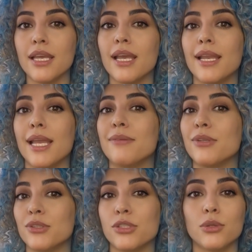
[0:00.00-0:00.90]
and after
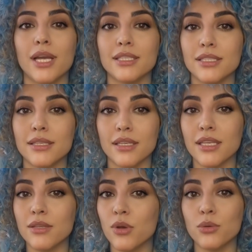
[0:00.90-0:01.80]
you sweat,
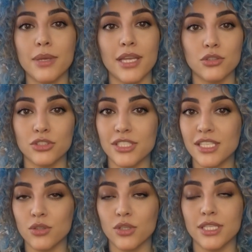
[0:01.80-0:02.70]
it won't make your
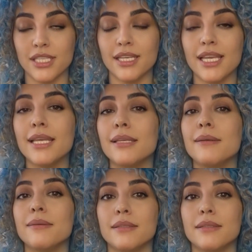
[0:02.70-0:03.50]
skin oily again.